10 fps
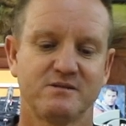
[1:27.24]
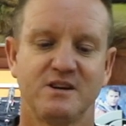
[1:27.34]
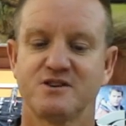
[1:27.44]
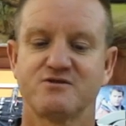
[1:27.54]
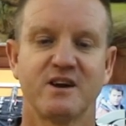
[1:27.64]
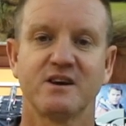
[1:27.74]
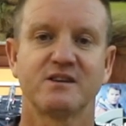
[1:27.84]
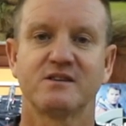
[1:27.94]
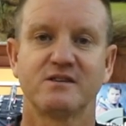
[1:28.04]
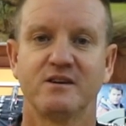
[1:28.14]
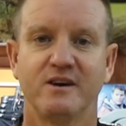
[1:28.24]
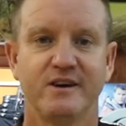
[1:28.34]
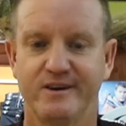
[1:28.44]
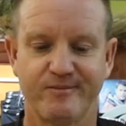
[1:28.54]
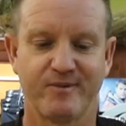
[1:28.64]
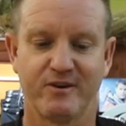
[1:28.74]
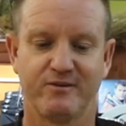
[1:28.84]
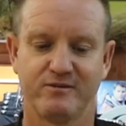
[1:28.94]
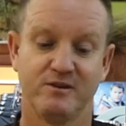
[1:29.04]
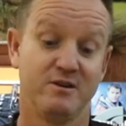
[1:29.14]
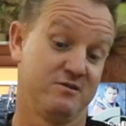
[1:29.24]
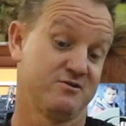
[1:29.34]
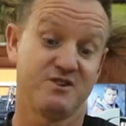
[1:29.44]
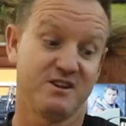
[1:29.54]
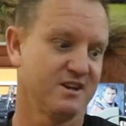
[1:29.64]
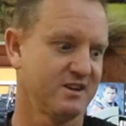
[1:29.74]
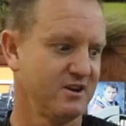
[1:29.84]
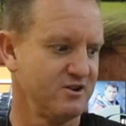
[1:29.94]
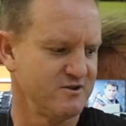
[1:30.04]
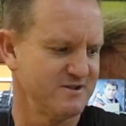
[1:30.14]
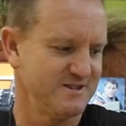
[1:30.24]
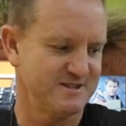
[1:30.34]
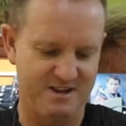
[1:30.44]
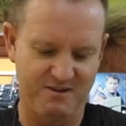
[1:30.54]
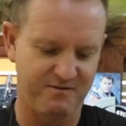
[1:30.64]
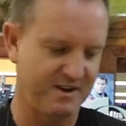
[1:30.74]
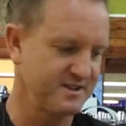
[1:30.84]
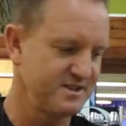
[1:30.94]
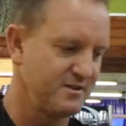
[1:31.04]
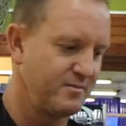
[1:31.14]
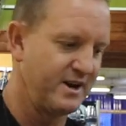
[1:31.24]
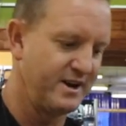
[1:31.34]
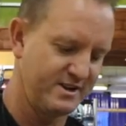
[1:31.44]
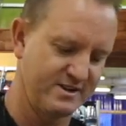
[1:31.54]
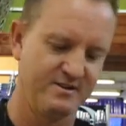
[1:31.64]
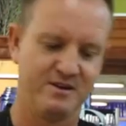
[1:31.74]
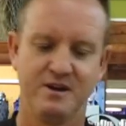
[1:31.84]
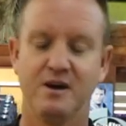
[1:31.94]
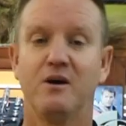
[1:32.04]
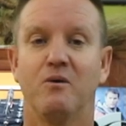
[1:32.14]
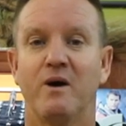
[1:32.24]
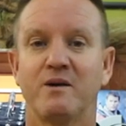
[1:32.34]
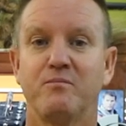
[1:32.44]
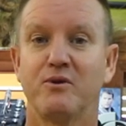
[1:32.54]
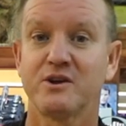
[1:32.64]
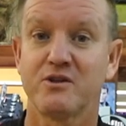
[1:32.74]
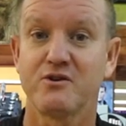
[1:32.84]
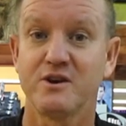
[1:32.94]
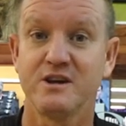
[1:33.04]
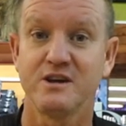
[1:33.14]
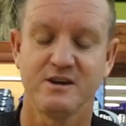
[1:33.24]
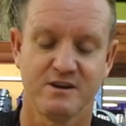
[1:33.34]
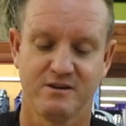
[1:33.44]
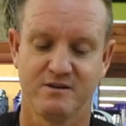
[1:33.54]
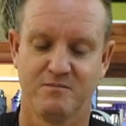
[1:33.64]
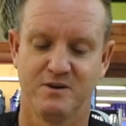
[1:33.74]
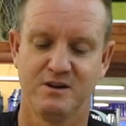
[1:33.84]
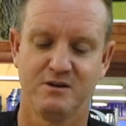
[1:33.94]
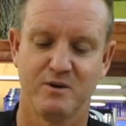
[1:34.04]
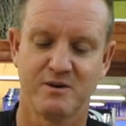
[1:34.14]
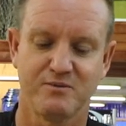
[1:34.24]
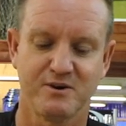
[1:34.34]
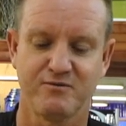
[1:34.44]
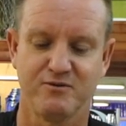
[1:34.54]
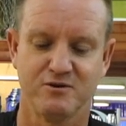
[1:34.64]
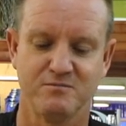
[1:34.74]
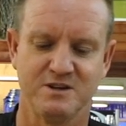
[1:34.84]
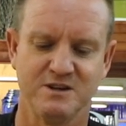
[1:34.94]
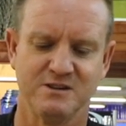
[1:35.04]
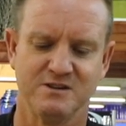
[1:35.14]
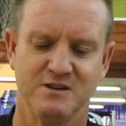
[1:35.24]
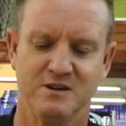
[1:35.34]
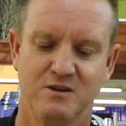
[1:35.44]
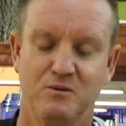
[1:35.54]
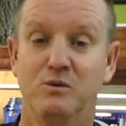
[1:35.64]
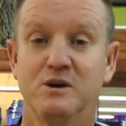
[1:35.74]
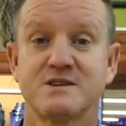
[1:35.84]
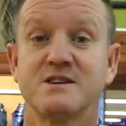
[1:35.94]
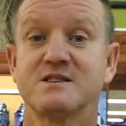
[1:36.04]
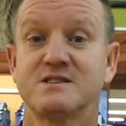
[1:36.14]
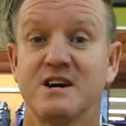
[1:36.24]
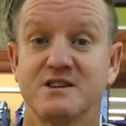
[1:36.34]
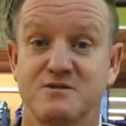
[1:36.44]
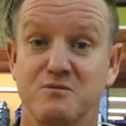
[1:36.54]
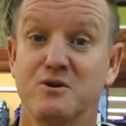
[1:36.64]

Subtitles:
tennis racket string that they use. There's nothing fancy about it. 1.3 mil, 1.4 mil. Wilson's does